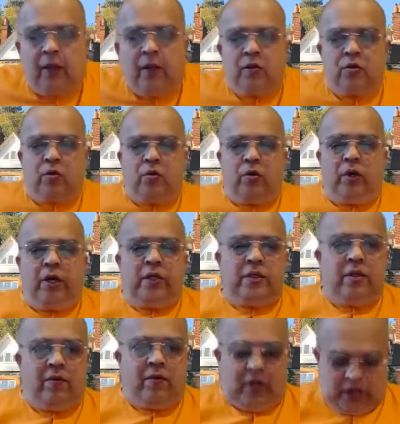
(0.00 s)
So today is
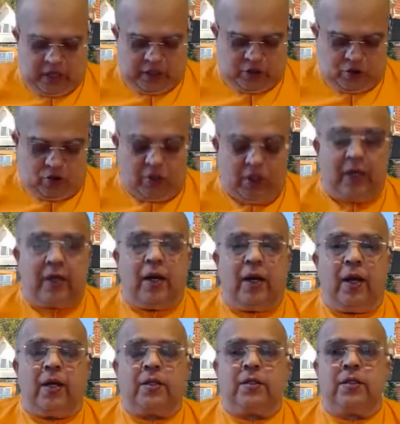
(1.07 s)
our Raj Yoga
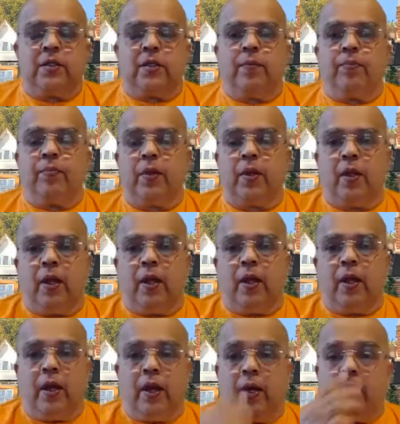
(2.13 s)
class,
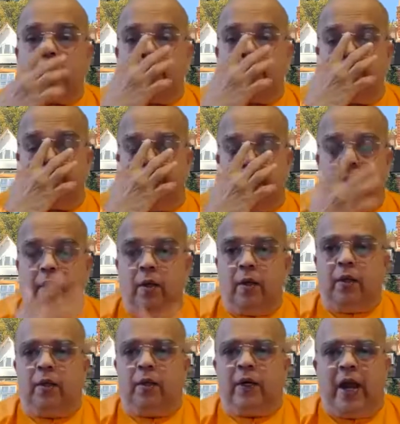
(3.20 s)
and
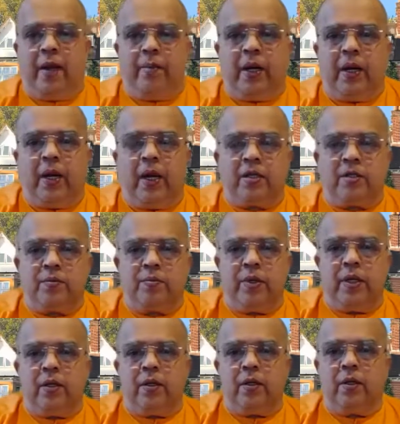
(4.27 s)
the timing has
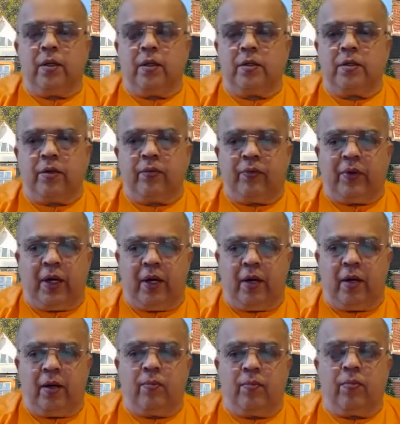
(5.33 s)
been
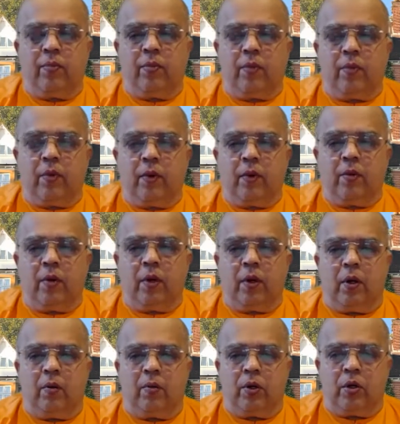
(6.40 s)
shifted
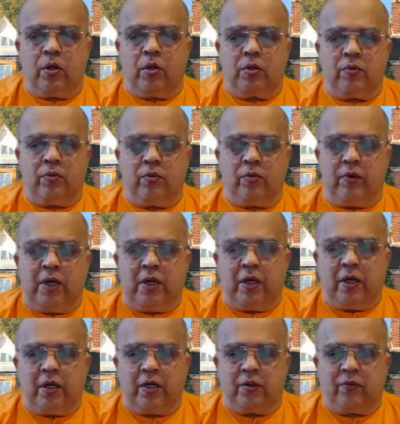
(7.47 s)
because
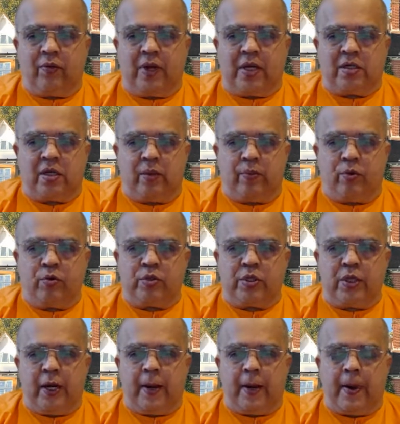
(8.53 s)
winter is fast
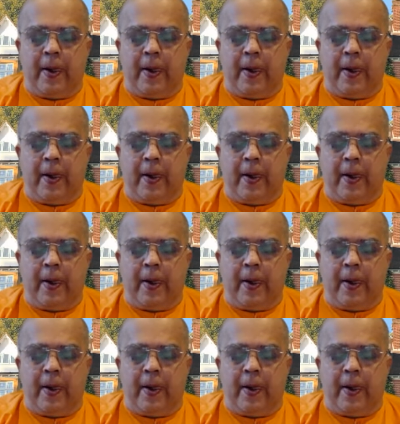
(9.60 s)
approaching.